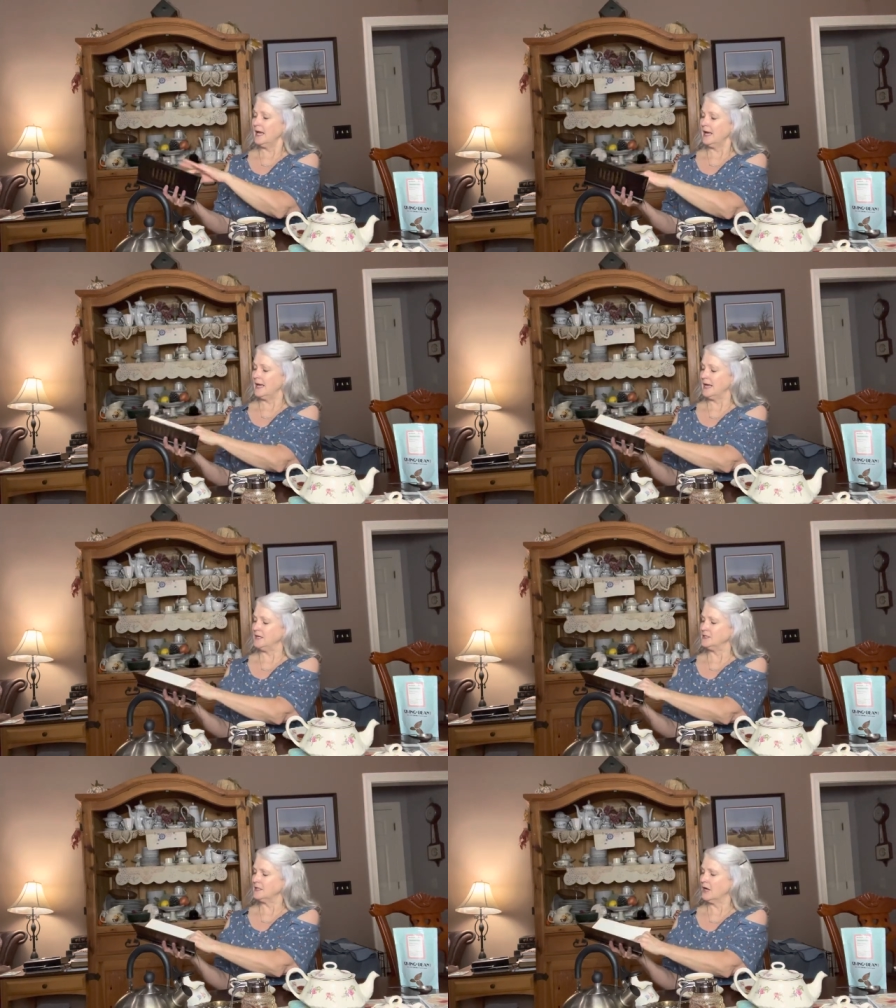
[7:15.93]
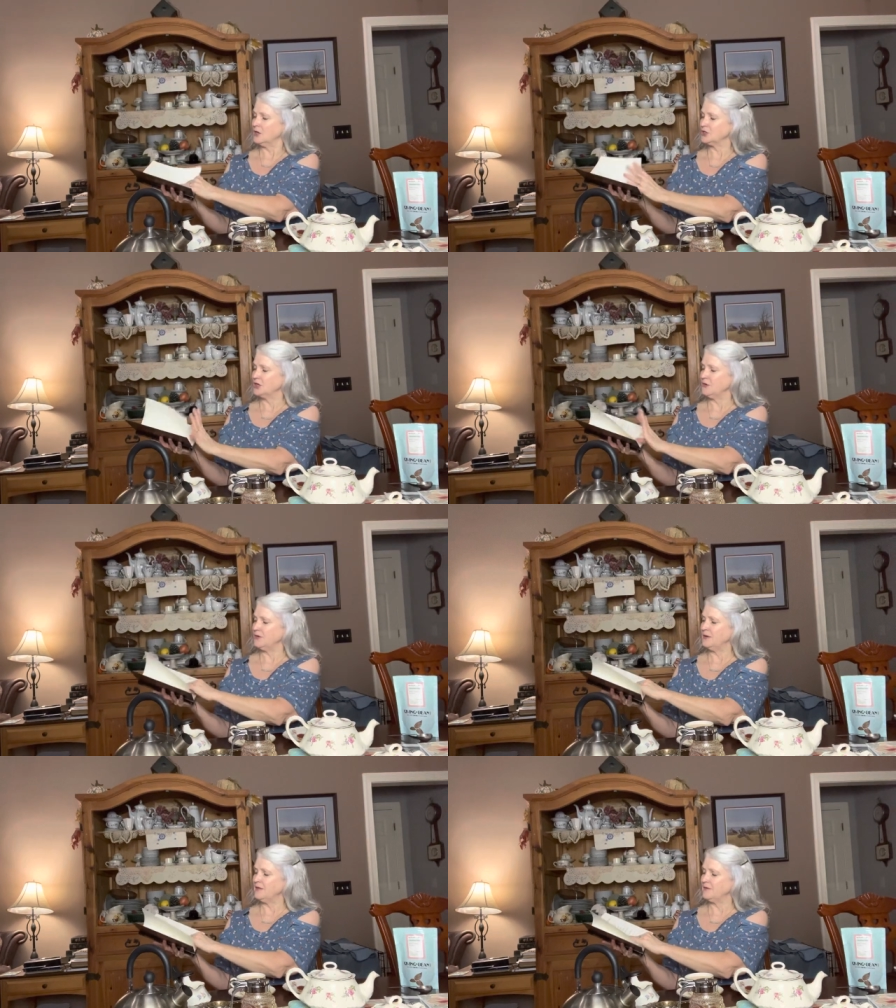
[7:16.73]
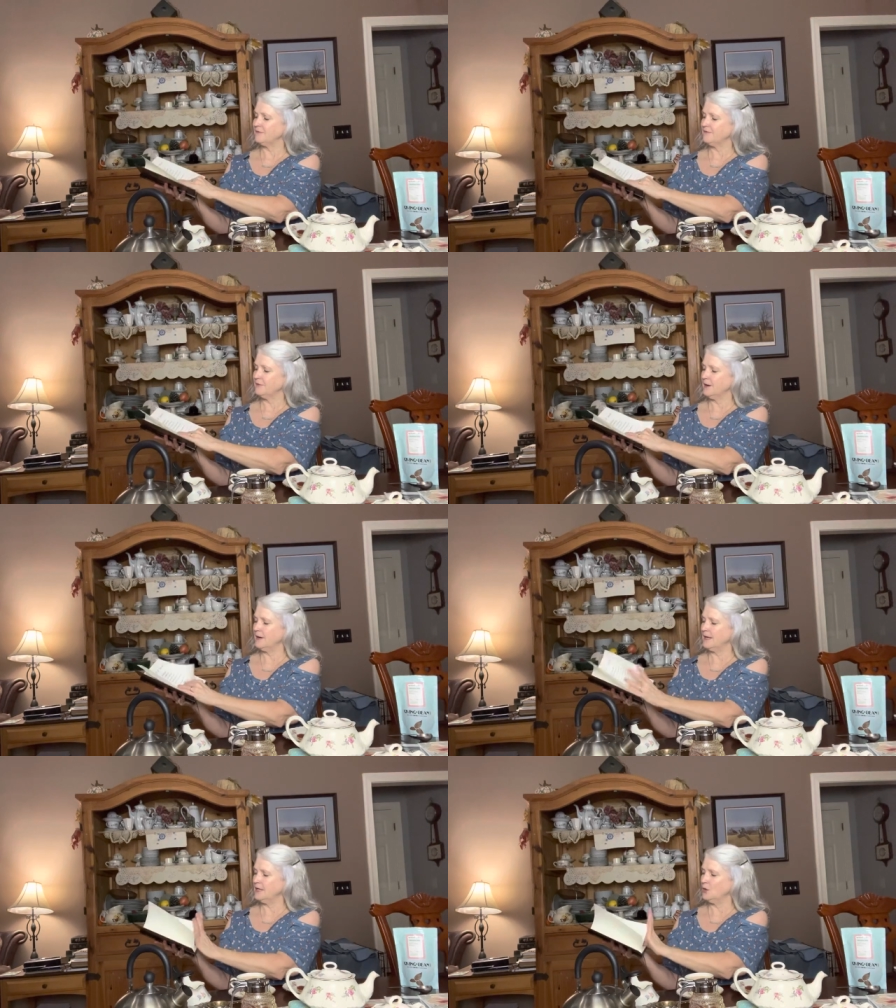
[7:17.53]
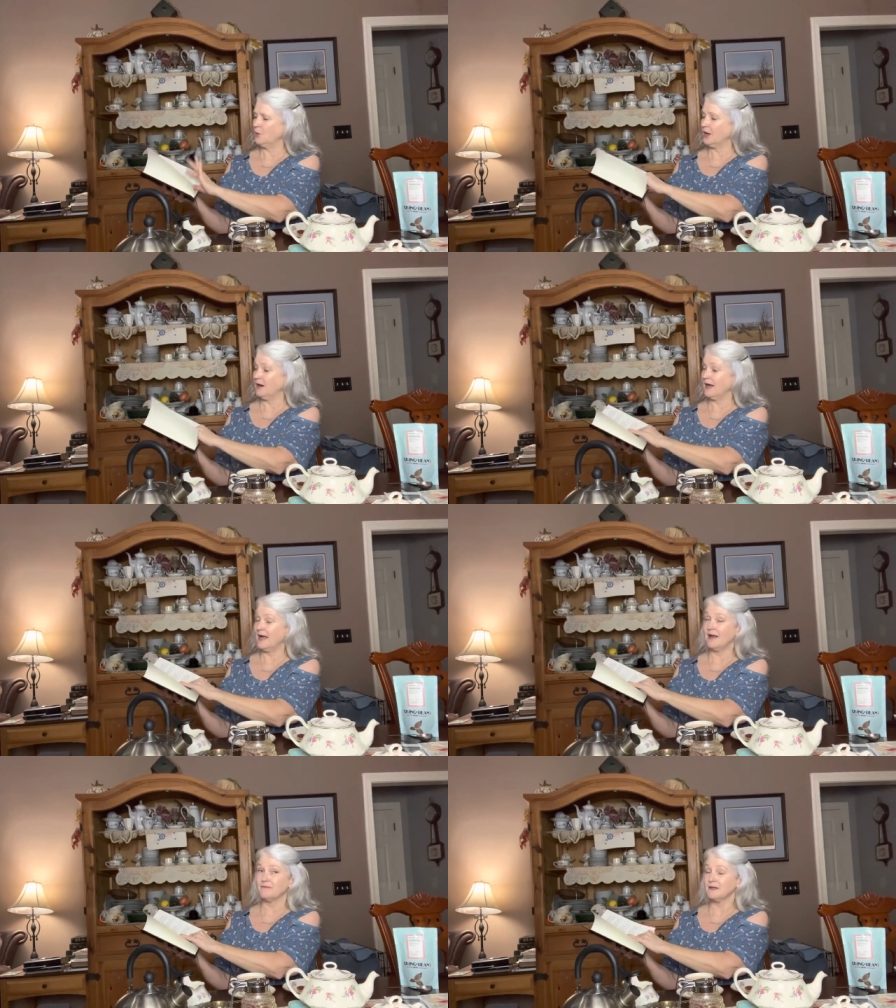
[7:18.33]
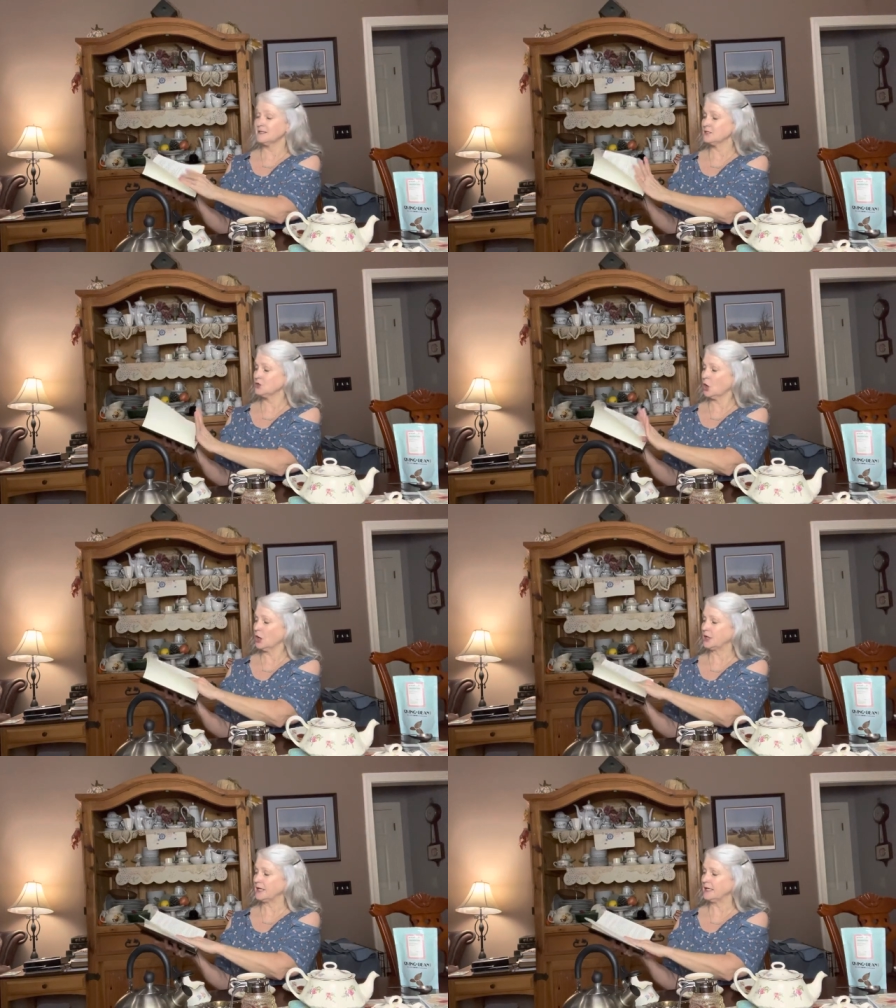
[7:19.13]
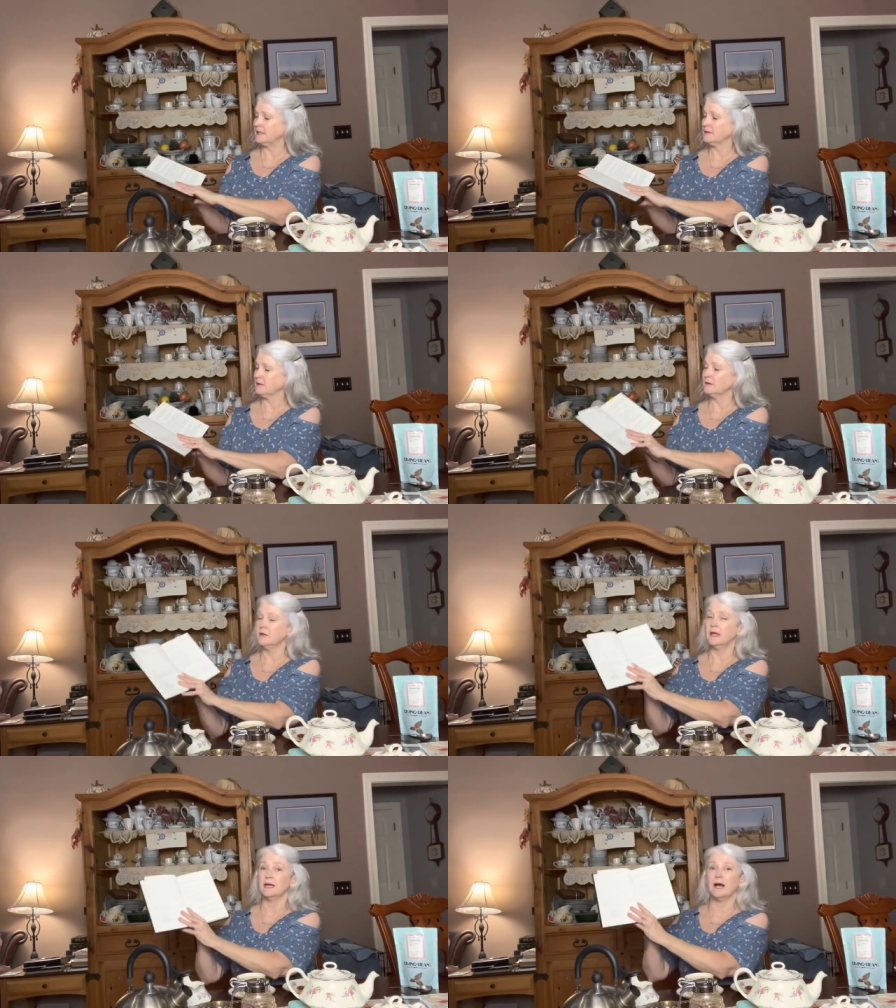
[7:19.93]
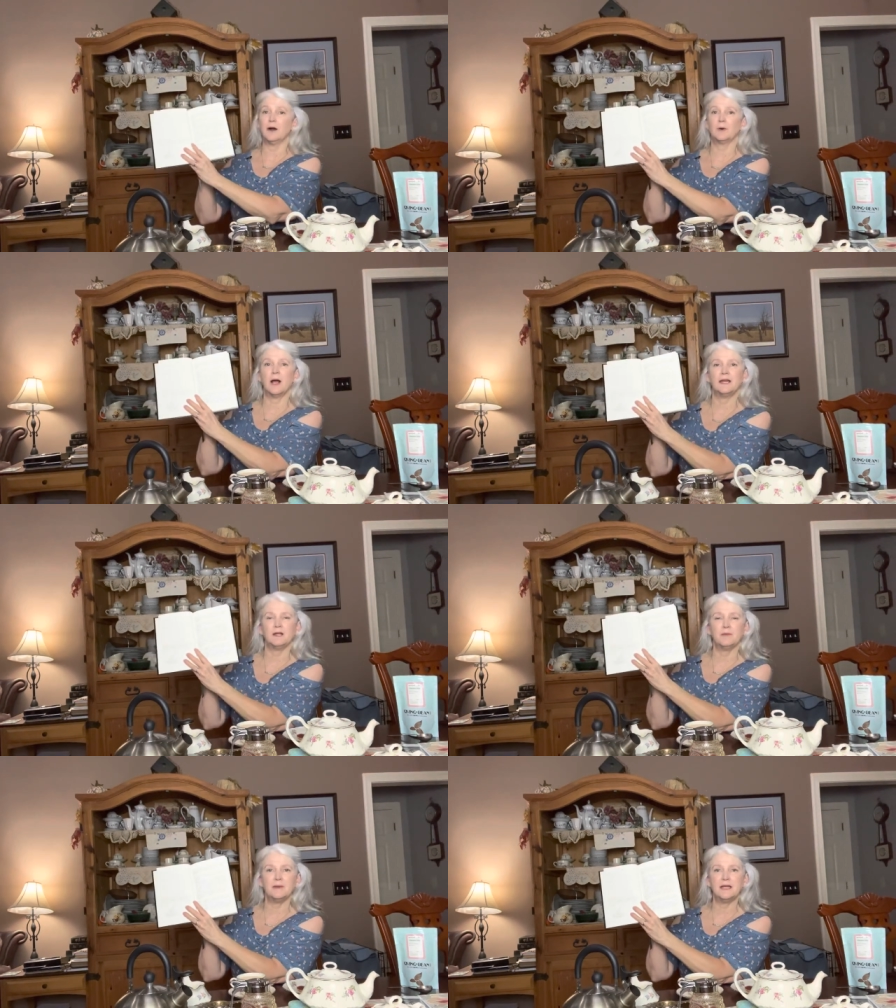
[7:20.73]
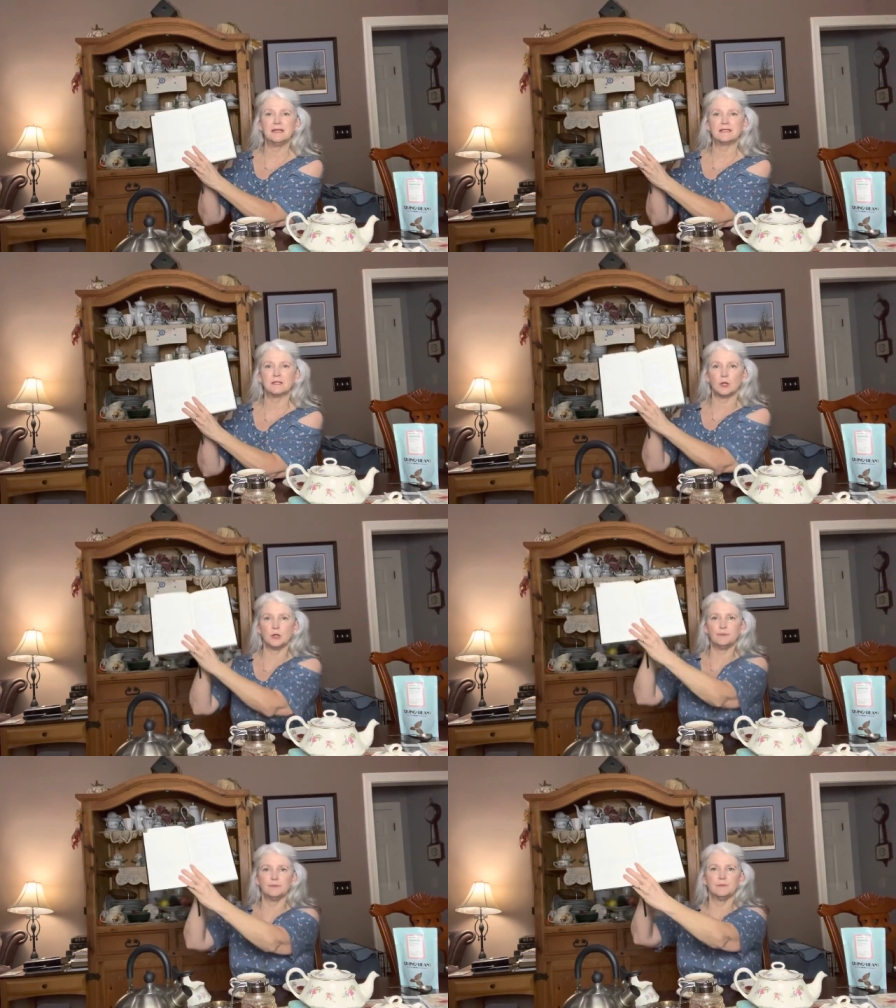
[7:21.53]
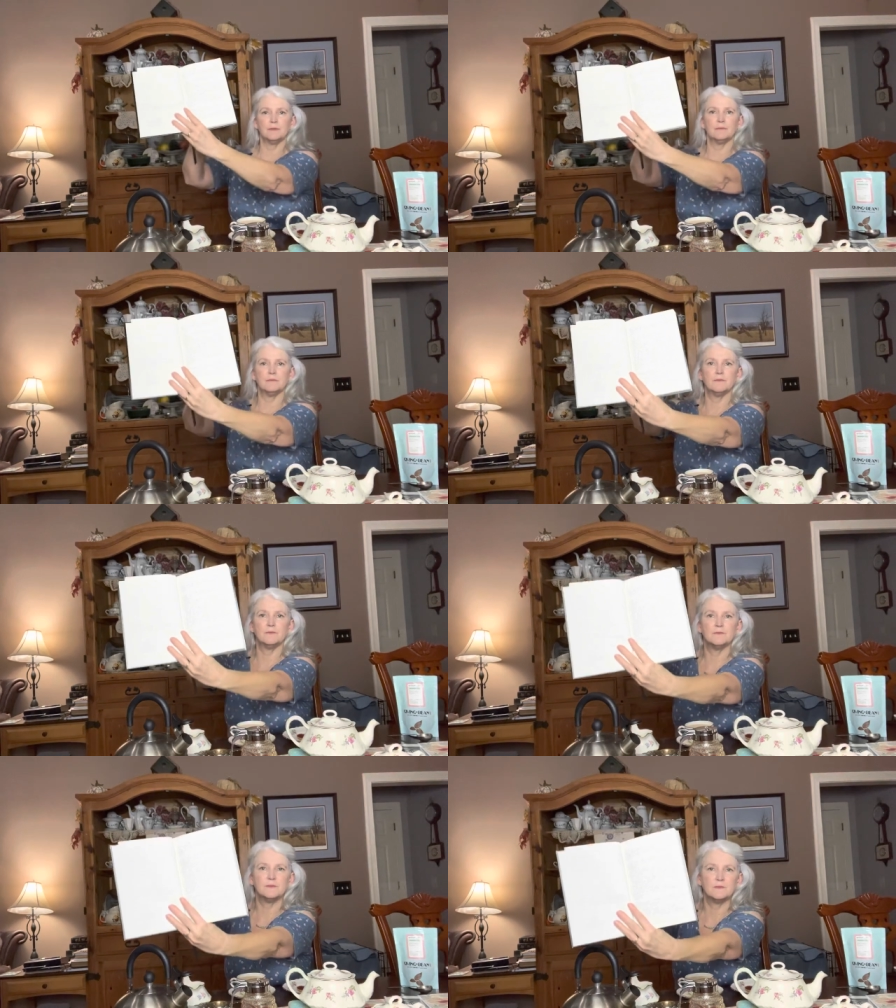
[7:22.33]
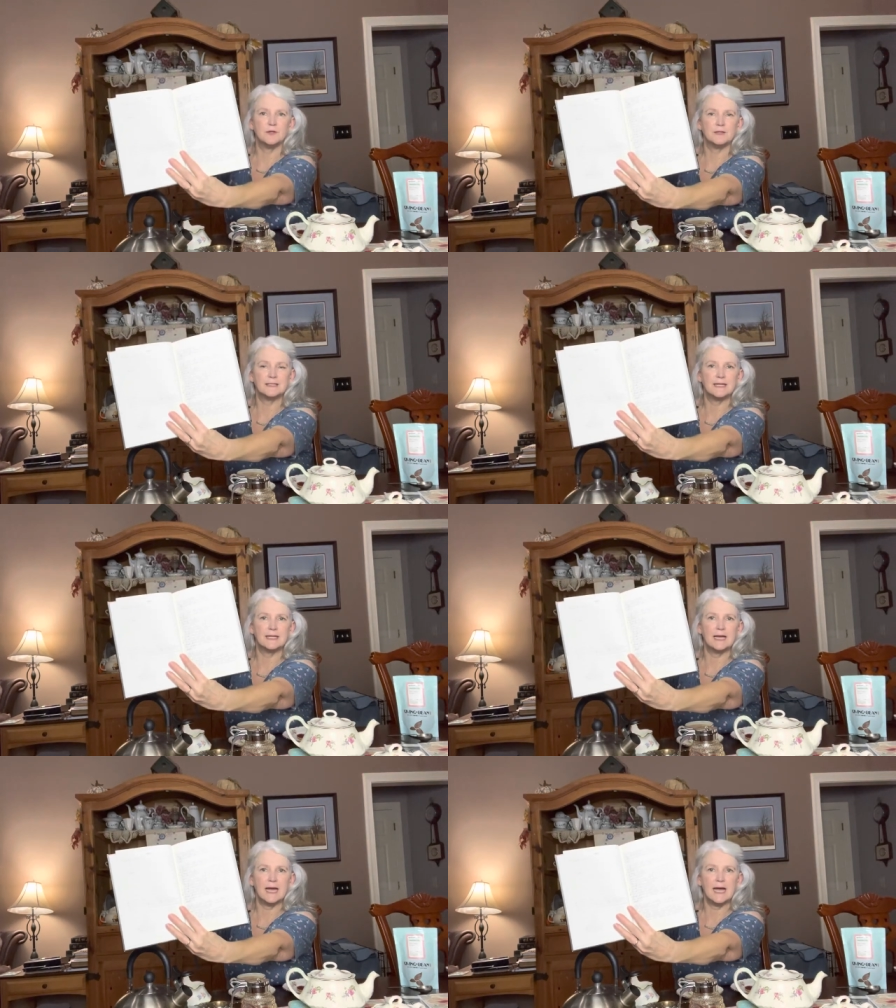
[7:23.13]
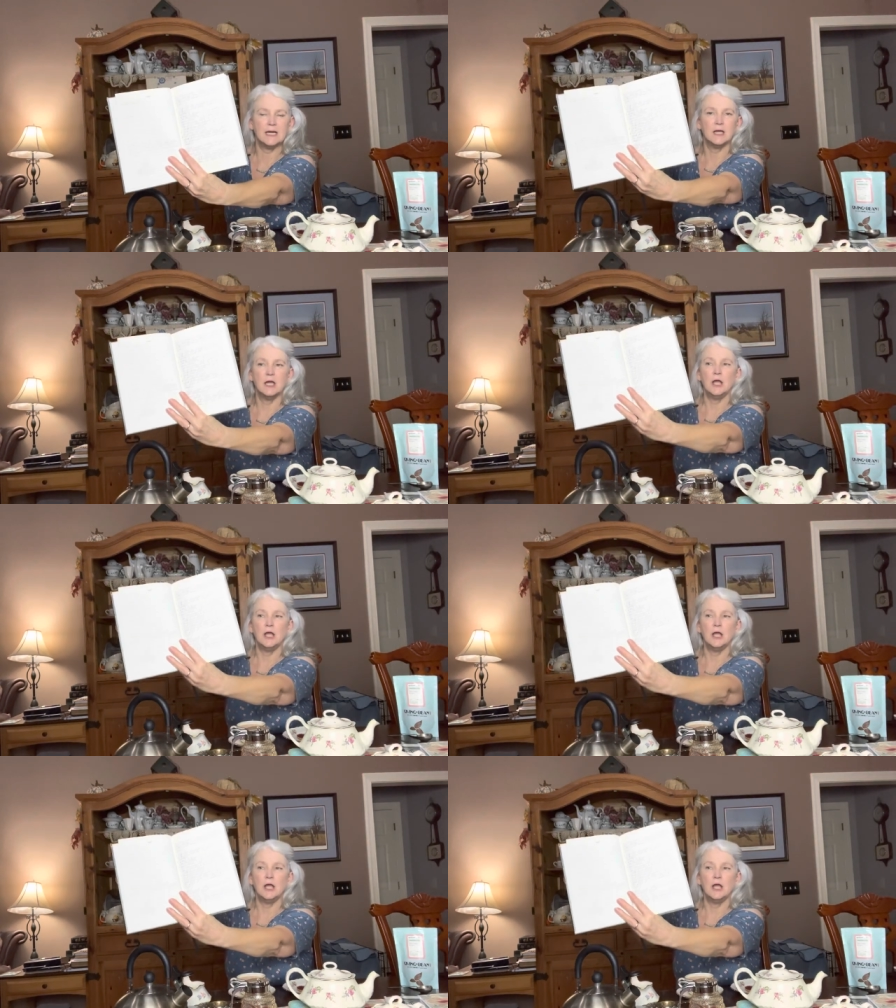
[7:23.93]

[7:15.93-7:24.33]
and I'll show you in the front where I have started and I write in pencil you see that